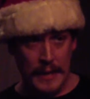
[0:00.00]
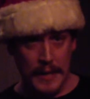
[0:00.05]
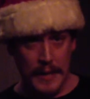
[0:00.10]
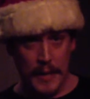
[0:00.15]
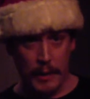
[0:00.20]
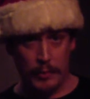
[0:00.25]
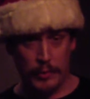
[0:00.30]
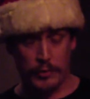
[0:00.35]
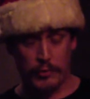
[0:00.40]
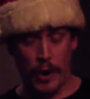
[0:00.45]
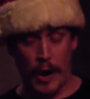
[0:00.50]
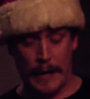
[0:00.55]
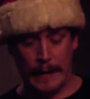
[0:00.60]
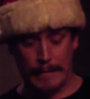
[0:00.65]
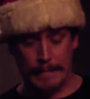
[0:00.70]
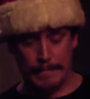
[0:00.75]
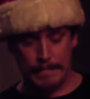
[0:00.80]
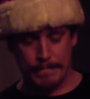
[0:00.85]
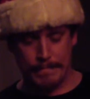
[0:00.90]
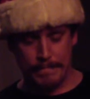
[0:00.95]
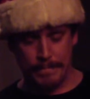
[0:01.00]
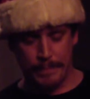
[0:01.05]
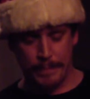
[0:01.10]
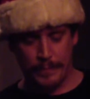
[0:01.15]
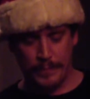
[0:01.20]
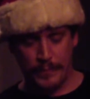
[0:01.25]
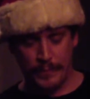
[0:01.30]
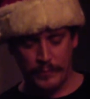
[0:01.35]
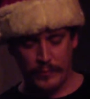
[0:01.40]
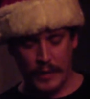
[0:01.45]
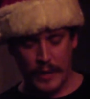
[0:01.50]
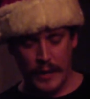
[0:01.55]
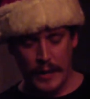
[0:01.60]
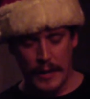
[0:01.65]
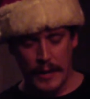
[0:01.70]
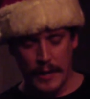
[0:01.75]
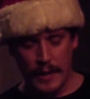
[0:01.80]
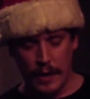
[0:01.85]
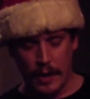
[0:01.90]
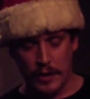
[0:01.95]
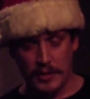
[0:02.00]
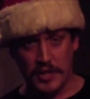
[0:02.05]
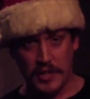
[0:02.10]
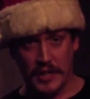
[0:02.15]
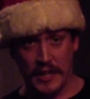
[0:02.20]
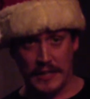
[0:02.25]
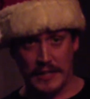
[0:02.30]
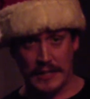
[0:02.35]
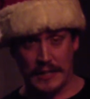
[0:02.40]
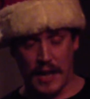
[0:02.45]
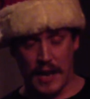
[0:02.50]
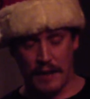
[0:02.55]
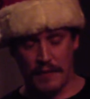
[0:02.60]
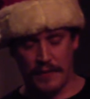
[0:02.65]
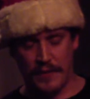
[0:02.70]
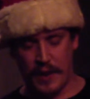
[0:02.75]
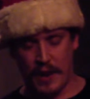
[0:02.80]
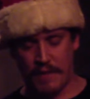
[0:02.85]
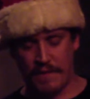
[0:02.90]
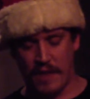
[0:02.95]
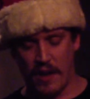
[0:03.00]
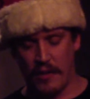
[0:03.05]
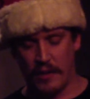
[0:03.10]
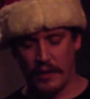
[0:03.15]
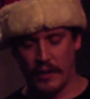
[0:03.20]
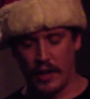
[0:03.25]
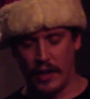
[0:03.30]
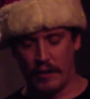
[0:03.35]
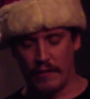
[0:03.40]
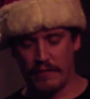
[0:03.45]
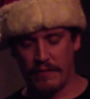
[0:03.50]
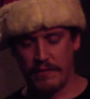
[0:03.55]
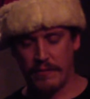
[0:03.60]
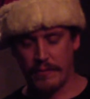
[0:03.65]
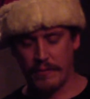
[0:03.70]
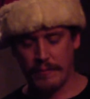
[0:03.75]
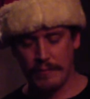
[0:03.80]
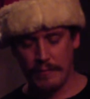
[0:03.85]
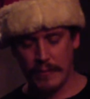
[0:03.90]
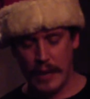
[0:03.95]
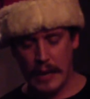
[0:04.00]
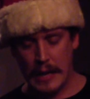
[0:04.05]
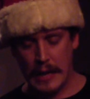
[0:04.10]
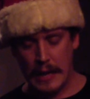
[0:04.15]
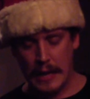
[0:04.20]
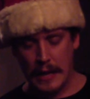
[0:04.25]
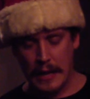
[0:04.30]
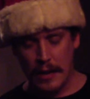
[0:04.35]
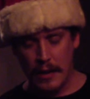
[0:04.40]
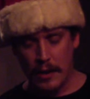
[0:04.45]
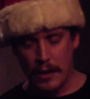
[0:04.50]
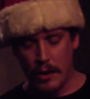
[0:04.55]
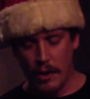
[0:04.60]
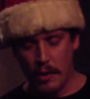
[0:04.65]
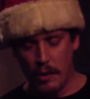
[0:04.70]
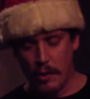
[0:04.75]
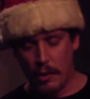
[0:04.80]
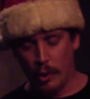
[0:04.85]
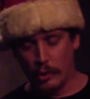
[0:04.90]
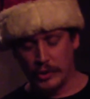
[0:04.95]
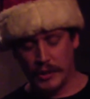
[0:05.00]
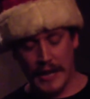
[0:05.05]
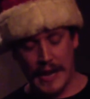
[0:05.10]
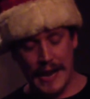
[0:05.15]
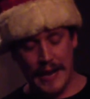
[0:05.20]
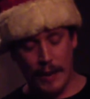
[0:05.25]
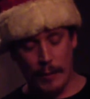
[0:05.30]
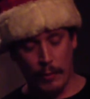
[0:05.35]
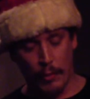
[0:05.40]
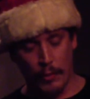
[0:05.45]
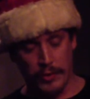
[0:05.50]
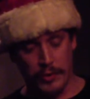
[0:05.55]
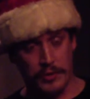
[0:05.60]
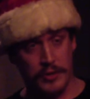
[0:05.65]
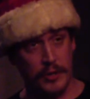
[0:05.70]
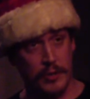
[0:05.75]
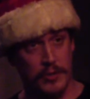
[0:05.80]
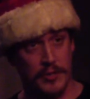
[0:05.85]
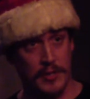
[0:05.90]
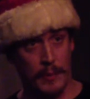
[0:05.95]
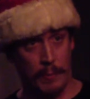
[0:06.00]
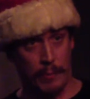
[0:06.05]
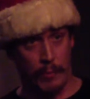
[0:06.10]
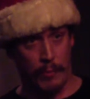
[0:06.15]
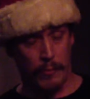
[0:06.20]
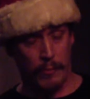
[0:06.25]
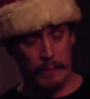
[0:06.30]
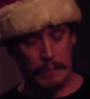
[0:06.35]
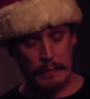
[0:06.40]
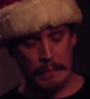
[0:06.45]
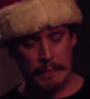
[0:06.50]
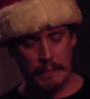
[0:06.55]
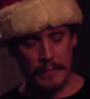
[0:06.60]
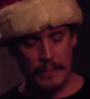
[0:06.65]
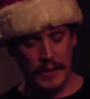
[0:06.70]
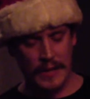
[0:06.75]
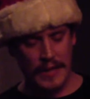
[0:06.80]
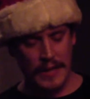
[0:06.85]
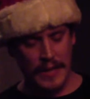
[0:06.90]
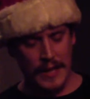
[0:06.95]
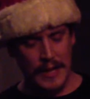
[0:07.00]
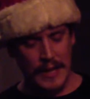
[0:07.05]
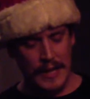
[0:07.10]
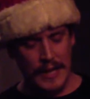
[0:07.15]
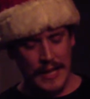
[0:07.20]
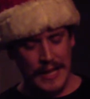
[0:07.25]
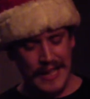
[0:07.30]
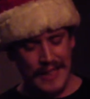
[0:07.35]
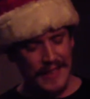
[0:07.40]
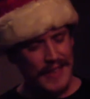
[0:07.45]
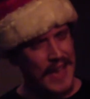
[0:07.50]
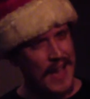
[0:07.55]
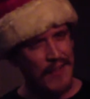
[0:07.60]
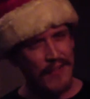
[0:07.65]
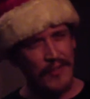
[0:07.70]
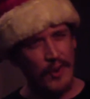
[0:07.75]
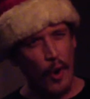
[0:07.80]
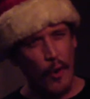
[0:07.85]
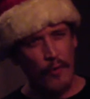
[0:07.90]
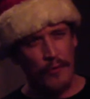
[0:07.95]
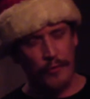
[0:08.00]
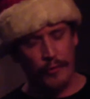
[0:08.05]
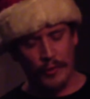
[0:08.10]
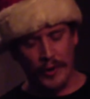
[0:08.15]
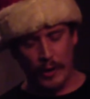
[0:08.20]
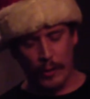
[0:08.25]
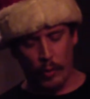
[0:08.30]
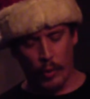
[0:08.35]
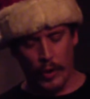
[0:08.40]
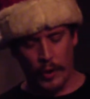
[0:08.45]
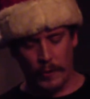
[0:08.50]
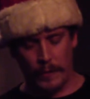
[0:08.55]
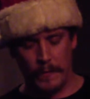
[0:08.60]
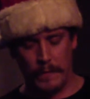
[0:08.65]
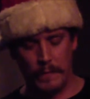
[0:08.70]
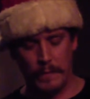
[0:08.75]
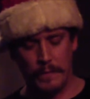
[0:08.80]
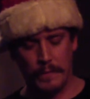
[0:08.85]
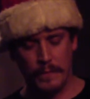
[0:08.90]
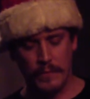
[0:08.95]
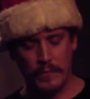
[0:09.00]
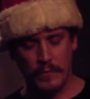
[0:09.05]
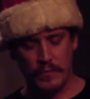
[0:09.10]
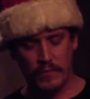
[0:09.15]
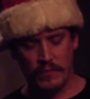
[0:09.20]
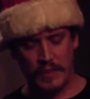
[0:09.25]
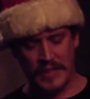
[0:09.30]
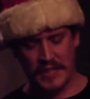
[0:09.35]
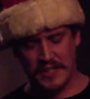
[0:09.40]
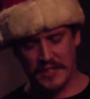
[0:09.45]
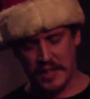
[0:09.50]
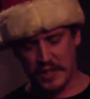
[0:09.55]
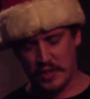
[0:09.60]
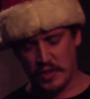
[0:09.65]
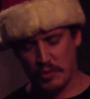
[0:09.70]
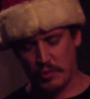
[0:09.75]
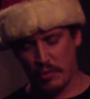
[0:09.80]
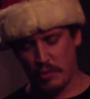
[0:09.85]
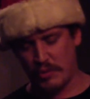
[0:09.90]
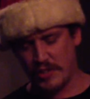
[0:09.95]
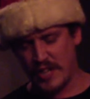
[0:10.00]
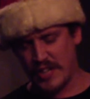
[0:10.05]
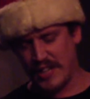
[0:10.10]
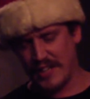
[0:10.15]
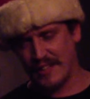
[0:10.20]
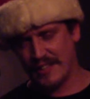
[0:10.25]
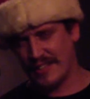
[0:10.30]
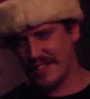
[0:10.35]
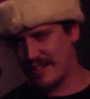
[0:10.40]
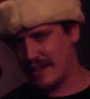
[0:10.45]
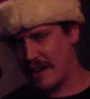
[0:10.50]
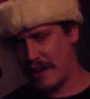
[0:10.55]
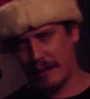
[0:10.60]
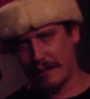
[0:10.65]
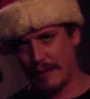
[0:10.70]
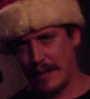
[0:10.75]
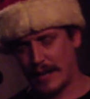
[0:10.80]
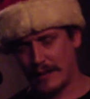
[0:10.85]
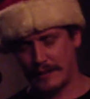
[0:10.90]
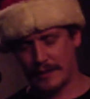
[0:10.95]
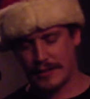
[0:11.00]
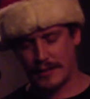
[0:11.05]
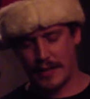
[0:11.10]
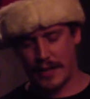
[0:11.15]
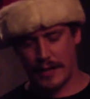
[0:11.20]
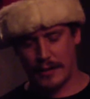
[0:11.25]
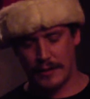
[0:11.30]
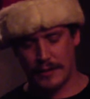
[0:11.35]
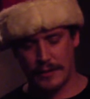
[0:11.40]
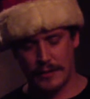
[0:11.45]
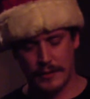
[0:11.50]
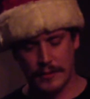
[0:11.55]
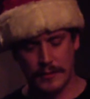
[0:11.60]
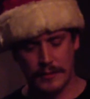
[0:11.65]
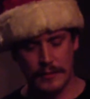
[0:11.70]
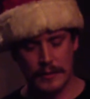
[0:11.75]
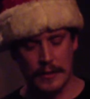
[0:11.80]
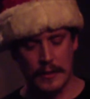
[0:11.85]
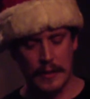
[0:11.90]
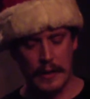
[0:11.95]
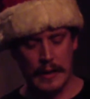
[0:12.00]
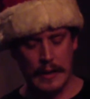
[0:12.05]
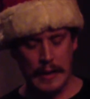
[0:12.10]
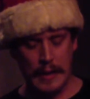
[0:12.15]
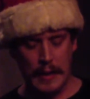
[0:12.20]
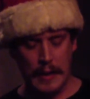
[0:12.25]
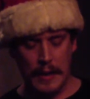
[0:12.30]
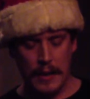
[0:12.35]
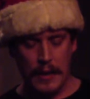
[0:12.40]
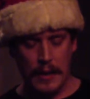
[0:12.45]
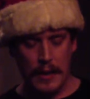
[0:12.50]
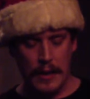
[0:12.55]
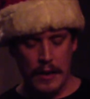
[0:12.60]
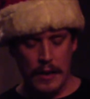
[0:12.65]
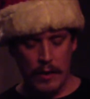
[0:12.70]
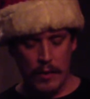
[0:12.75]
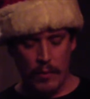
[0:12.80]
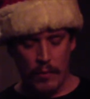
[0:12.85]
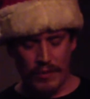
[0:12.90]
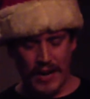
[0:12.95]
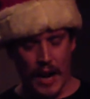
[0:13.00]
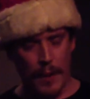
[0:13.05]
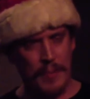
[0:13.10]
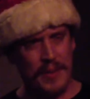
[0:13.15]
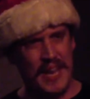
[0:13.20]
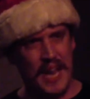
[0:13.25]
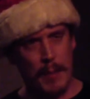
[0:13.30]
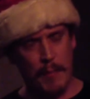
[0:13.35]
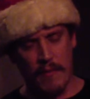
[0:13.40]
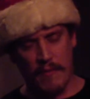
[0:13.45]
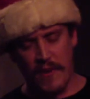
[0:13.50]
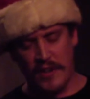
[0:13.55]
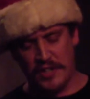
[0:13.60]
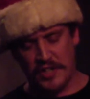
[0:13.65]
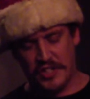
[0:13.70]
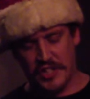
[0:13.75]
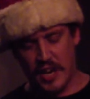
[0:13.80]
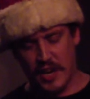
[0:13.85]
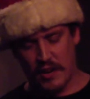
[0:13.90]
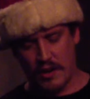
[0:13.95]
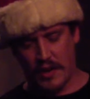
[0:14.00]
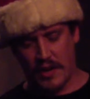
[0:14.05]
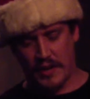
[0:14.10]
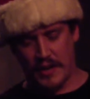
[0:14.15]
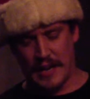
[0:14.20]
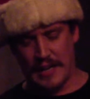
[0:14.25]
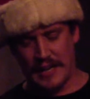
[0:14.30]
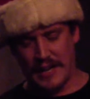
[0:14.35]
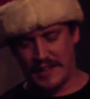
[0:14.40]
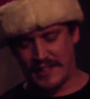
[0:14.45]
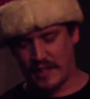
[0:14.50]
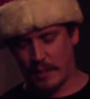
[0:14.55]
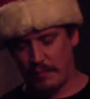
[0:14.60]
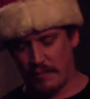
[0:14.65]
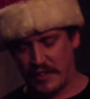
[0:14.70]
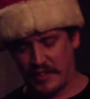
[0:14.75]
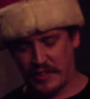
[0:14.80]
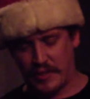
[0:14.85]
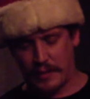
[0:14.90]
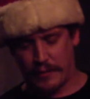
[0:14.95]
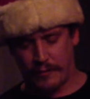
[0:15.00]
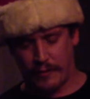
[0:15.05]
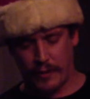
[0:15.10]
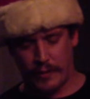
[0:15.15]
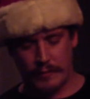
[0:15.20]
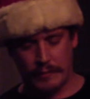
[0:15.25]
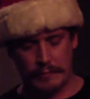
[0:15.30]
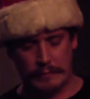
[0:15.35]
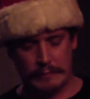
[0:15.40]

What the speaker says: He was right. Hunting is life, and I fell in love. Only animals are too simple. They have no free will. They stick to routines, and I don't like the taste. When I became a vegetarian, I needed something different.